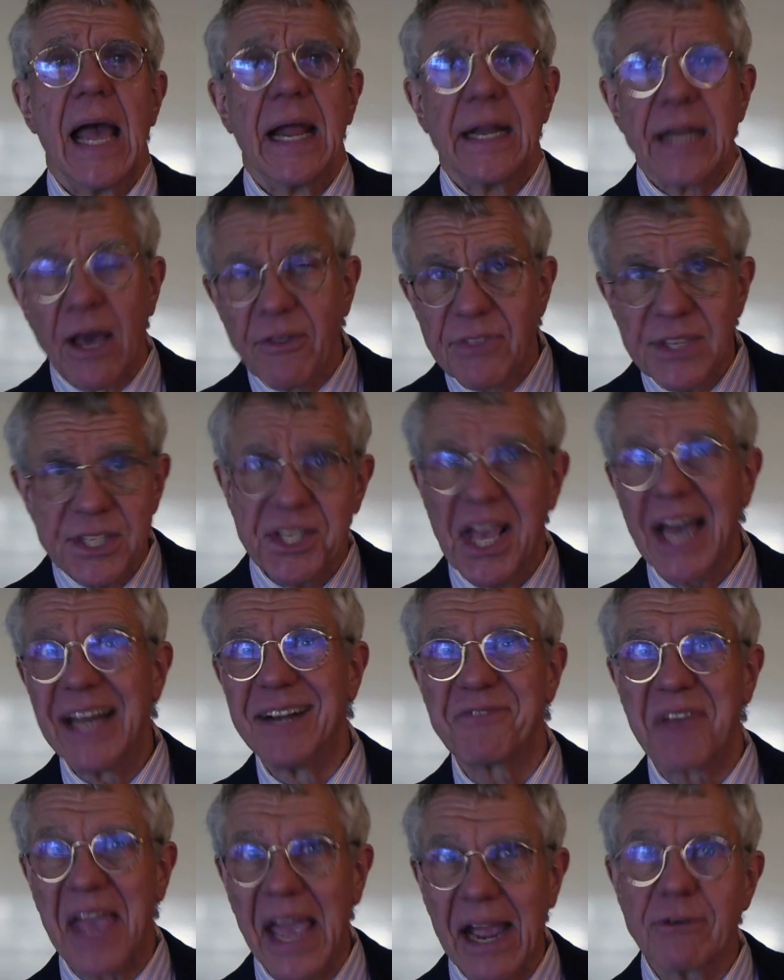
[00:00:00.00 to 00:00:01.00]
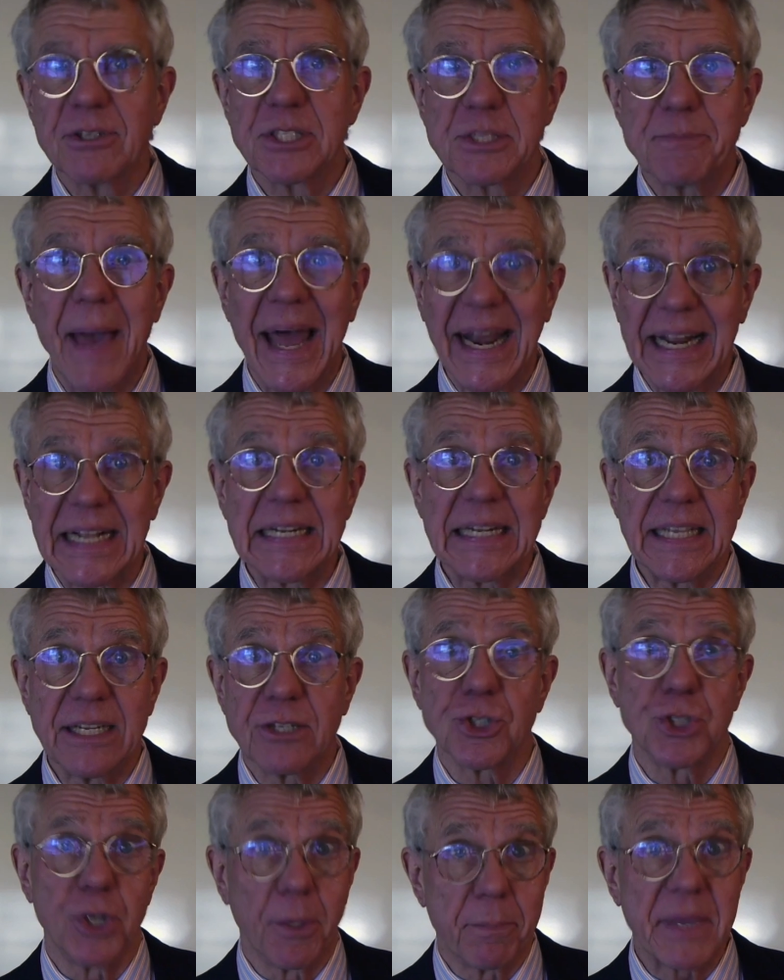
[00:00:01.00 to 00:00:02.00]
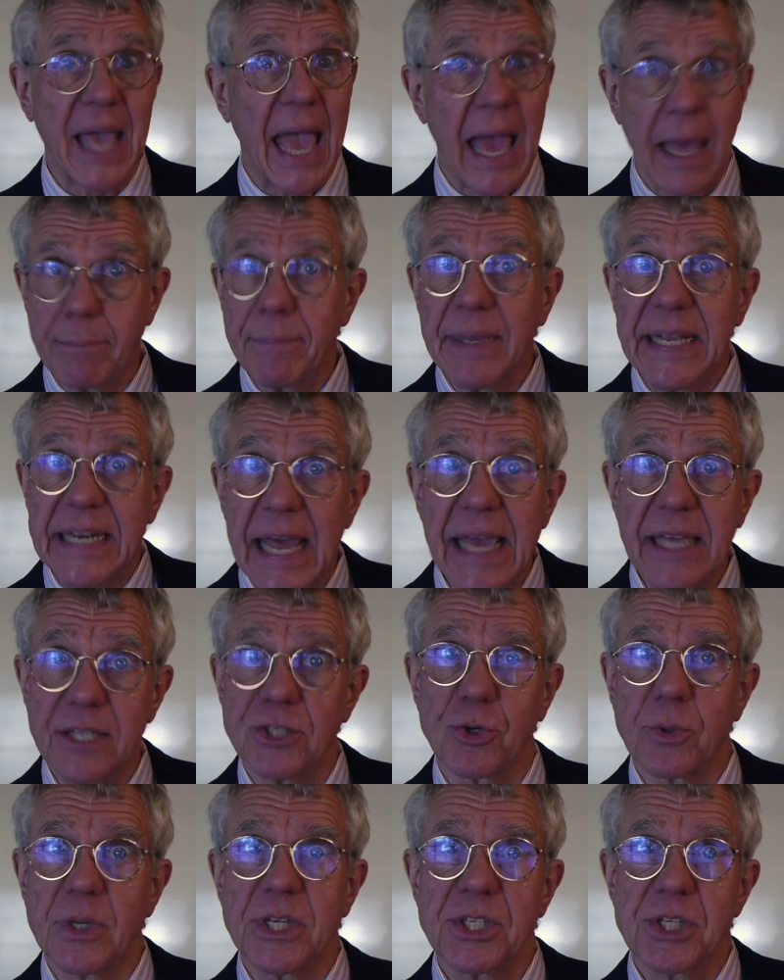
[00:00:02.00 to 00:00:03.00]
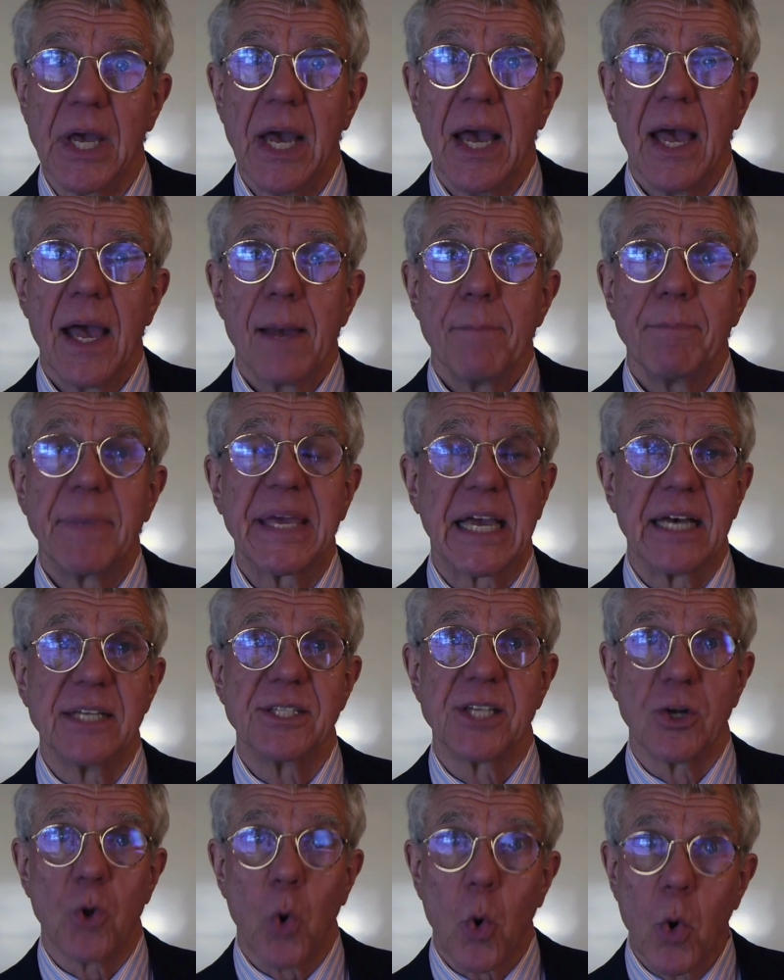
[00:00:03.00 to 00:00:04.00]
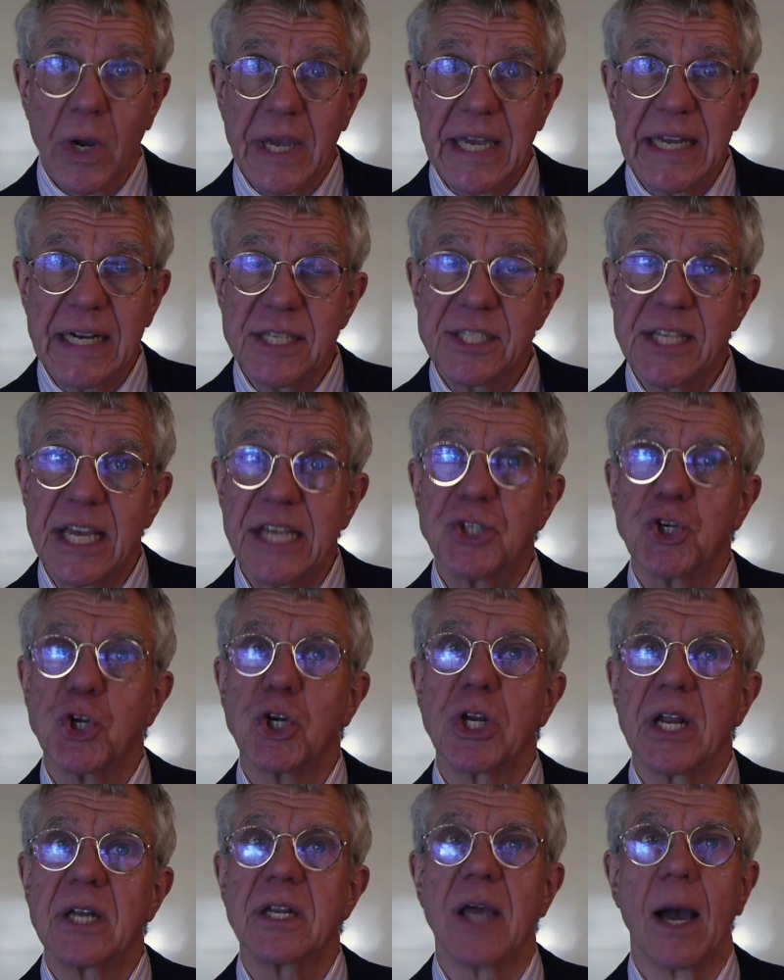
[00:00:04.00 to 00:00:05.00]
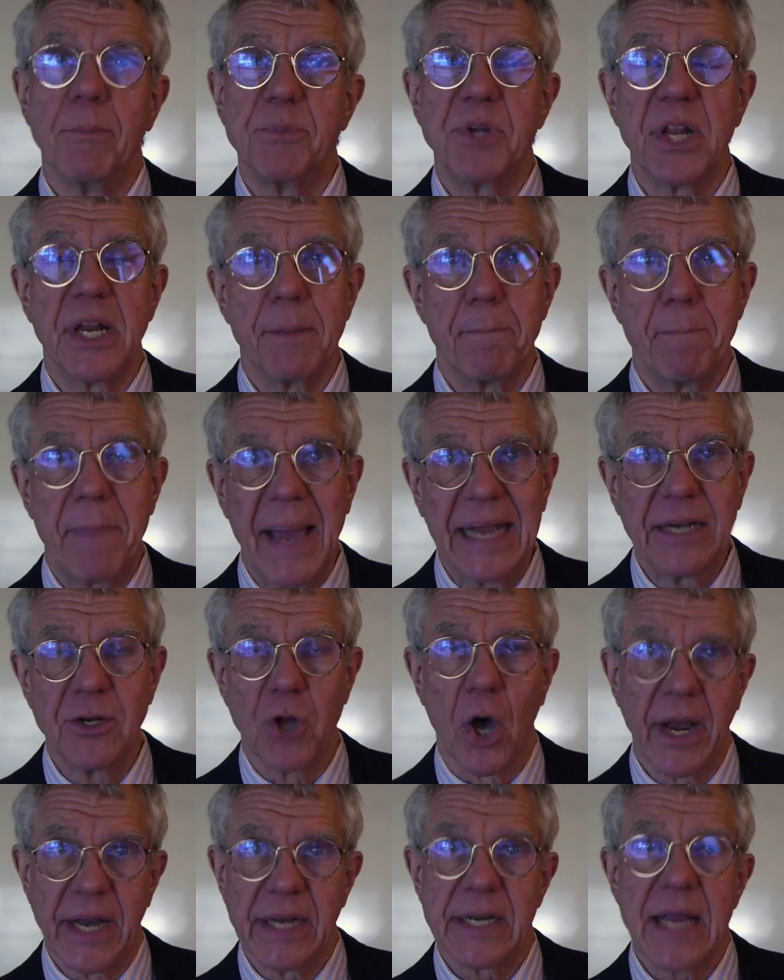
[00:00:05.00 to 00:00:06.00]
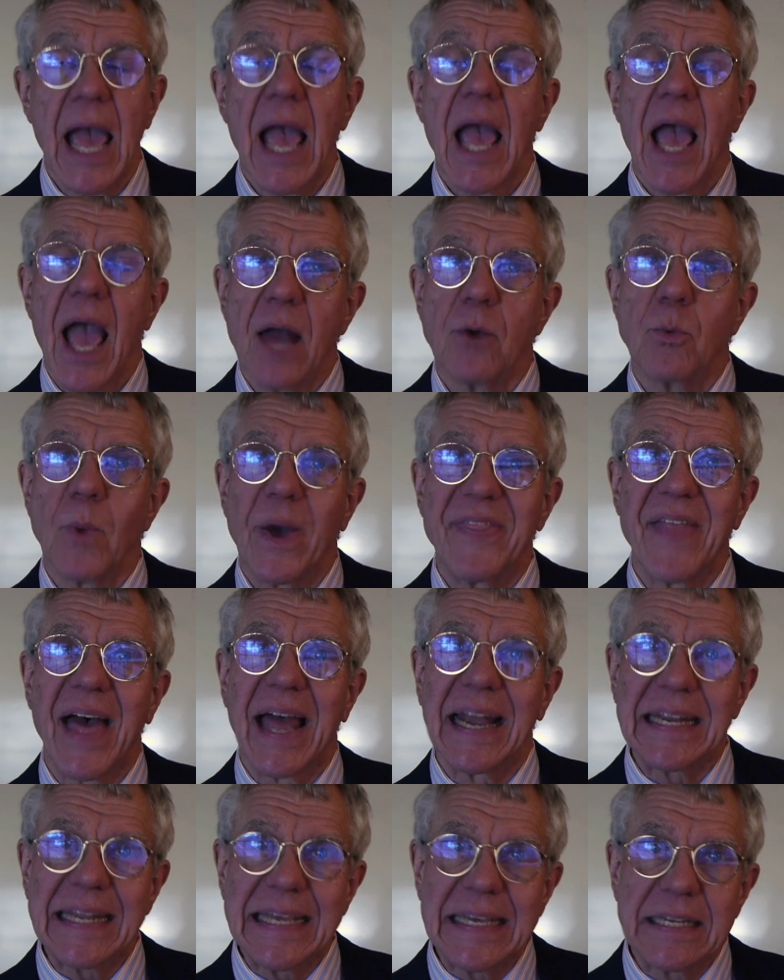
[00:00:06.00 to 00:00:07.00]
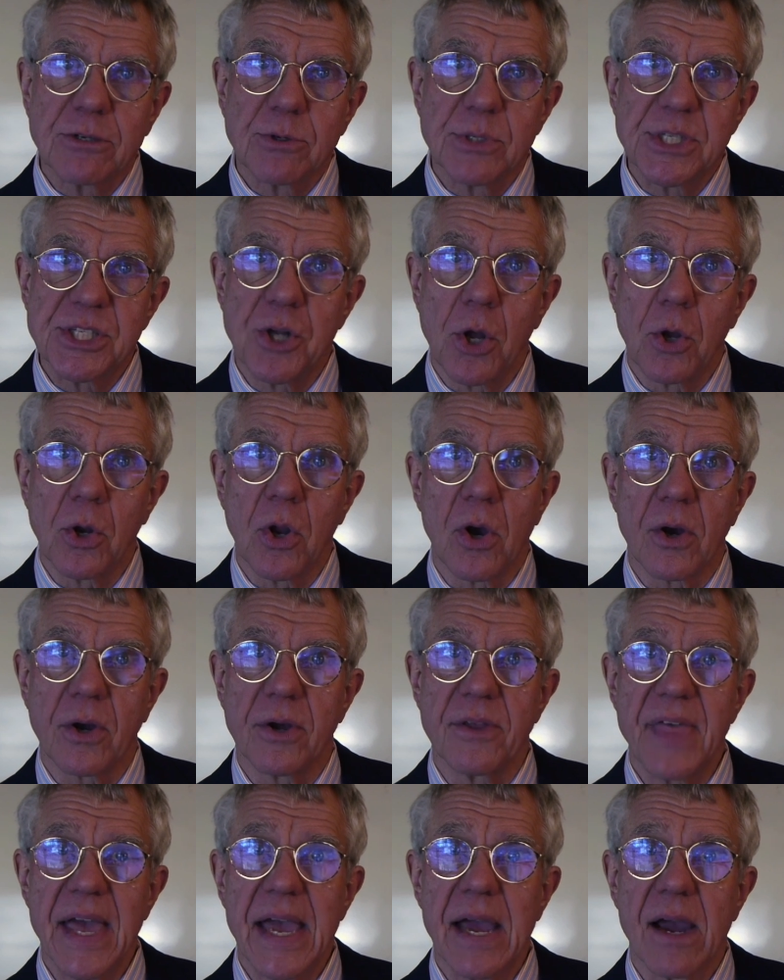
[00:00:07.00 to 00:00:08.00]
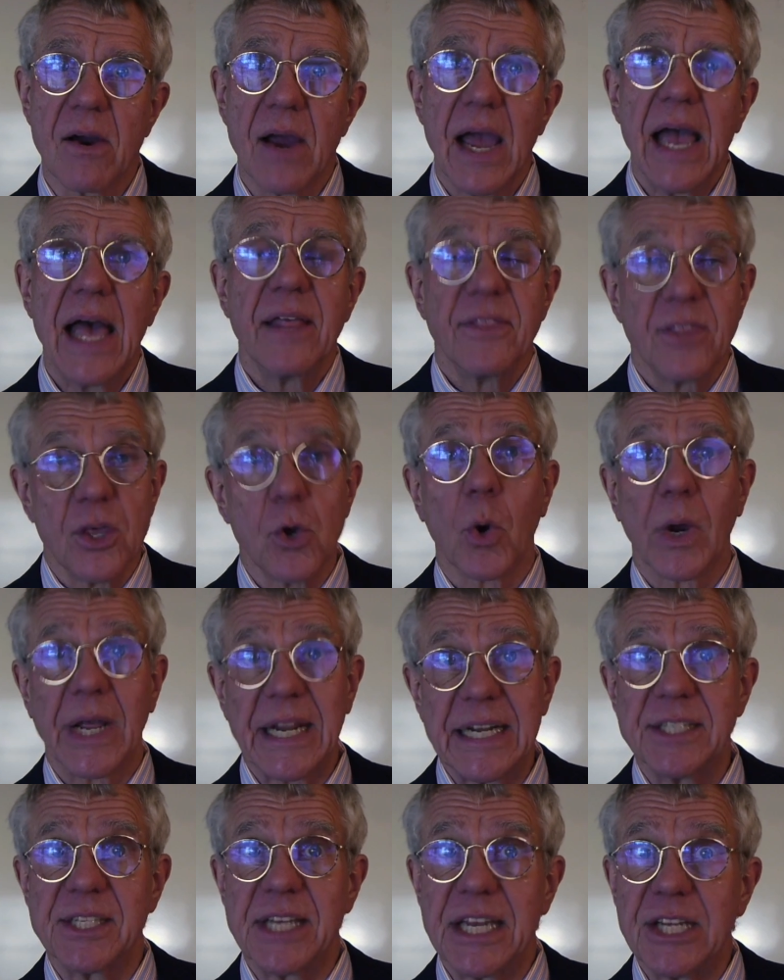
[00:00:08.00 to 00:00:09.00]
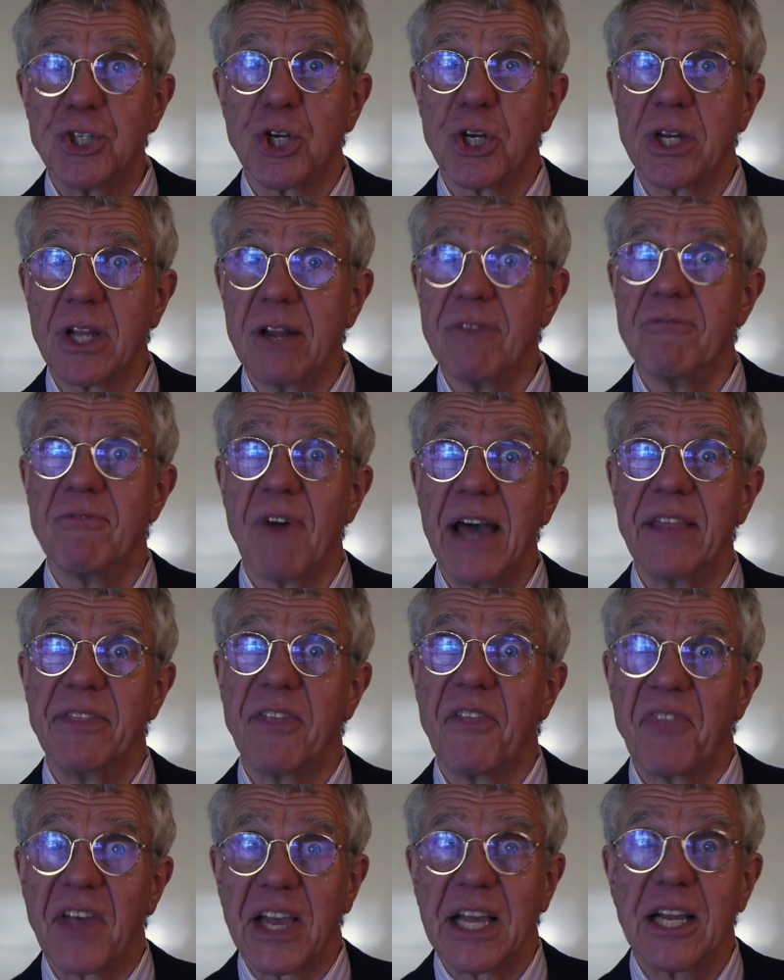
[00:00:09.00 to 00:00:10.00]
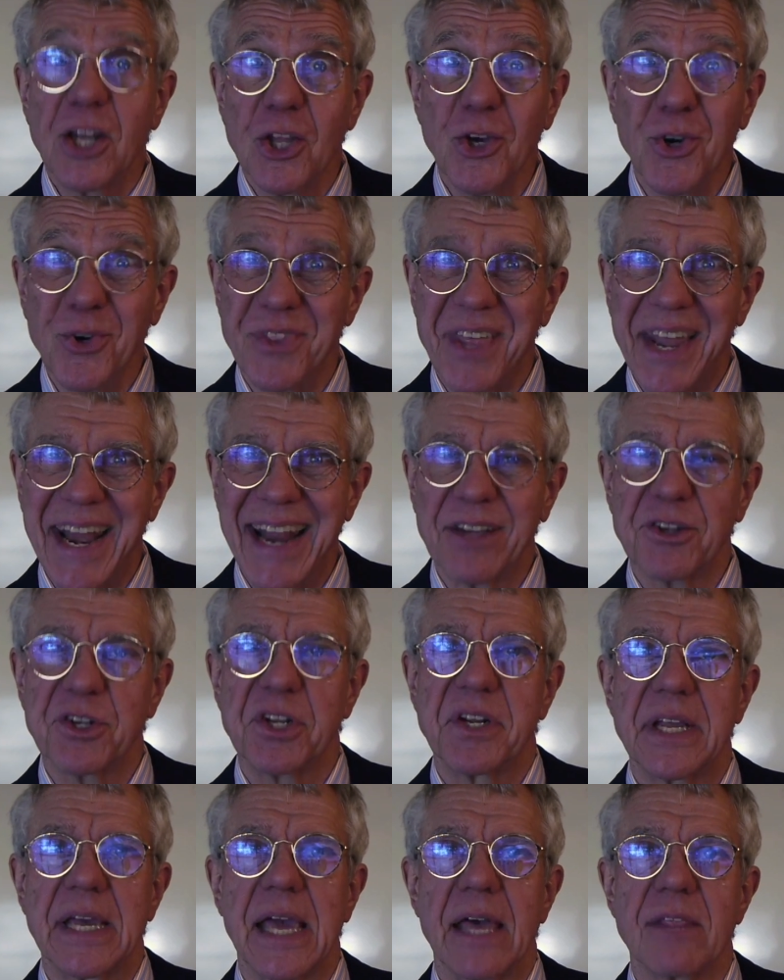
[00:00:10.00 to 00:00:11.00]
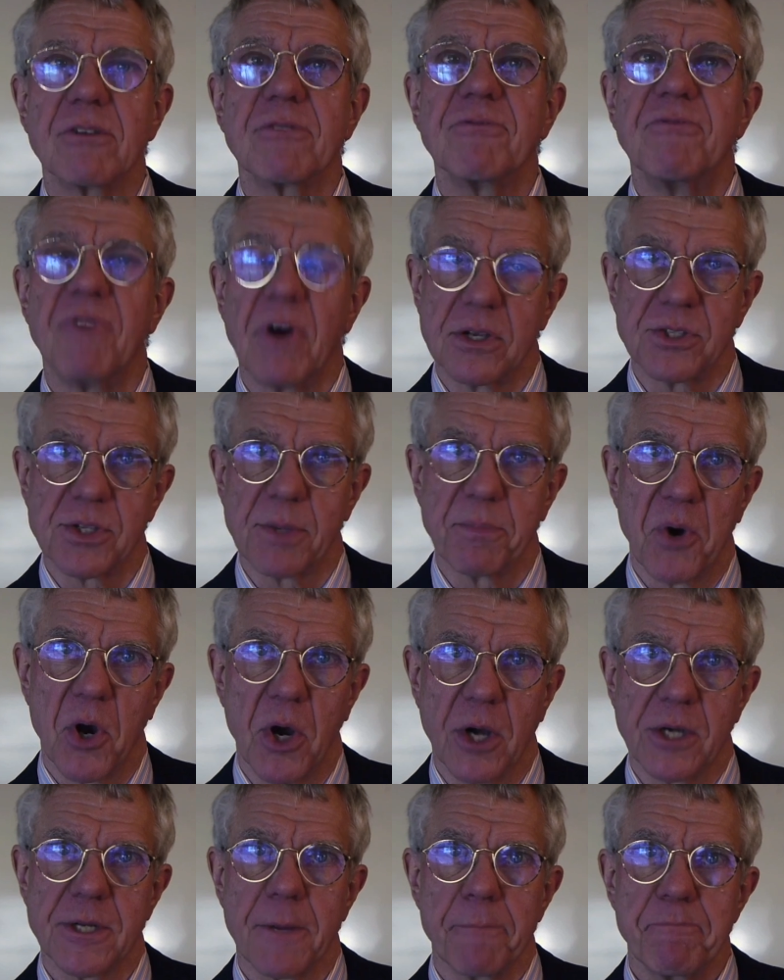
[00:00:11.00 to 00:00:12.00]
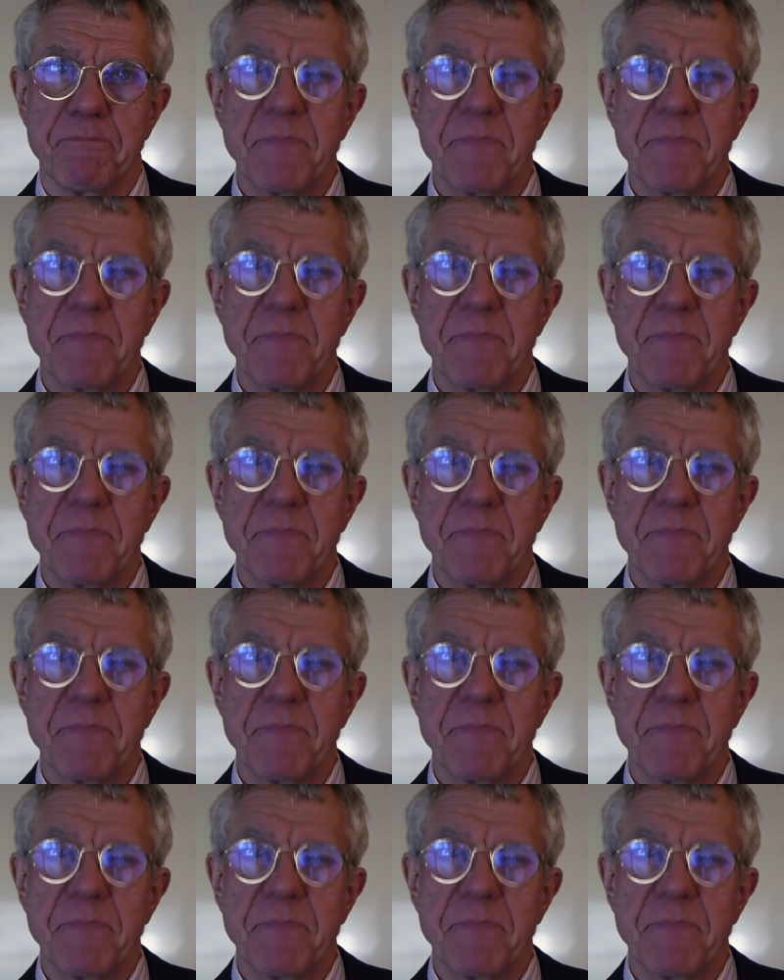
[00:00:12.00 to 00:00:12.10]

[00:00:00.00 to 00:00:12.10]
Now, this kind of charismatic leadership can be dangerous because an organization can come to depend on it. And when that leader is no longer there, the organization can find that the glue that held it together falls apart.